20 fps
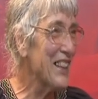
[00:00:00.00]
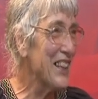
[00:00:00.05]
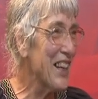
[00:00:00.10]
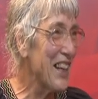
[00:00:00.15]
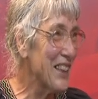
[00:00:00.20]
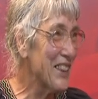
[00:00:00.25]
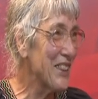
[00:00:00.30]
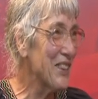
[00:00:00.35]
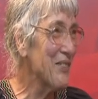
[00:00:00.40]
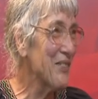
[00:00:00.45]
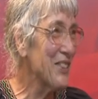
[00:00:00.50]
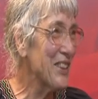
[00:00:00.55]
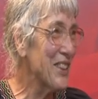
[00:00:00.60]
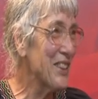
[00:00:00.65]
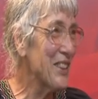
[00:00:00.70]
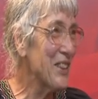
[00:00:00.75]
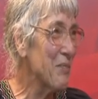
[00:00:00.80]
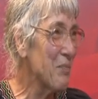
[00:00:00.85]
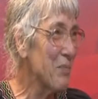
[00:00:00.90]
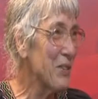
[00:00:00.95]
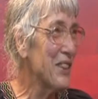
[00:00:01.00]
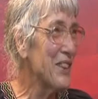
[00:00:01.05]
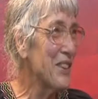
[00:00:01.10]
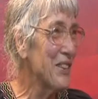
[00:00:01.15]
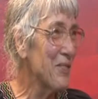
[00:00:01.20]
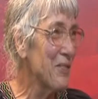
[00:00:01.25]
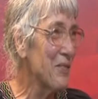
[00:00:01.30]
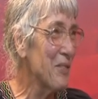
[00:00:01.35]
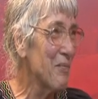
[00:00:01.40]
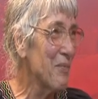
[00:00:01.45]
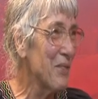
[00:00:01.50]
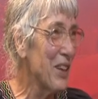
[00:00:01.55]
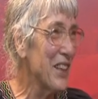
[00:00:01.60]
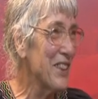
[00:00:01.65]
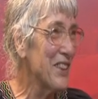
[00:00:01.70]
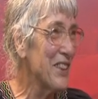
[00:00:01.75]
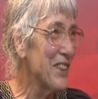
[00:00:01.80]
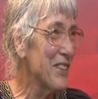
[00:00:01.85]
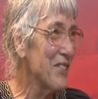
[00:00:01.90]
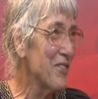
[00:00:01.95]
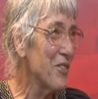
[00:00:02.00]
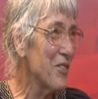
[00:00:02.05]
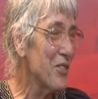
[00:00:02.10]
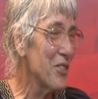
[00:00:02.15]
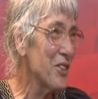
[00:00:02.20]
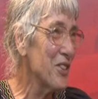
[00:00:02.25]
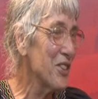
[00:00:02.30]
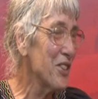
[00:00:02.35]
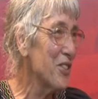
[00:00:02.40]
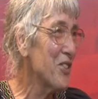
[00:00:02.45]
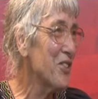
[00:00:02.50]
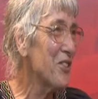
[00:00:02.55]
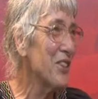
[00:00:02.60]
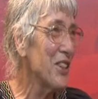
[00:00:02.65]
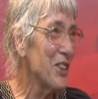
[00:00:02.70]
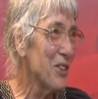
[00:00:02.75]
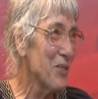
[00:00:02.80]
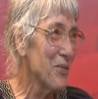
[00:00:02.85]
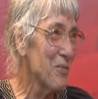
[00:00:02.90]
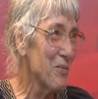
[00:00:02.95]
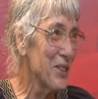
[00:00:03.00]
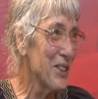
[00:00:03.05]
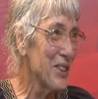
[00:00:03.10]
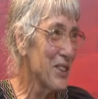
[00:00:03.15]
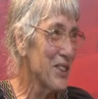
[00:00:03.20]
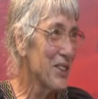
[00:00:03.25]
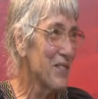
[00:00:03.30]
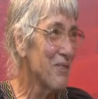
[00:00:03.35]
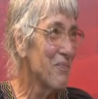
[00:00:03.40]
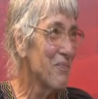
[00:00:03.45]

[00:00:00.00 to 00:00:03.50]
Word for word: activist in Britain from 1933 onwards.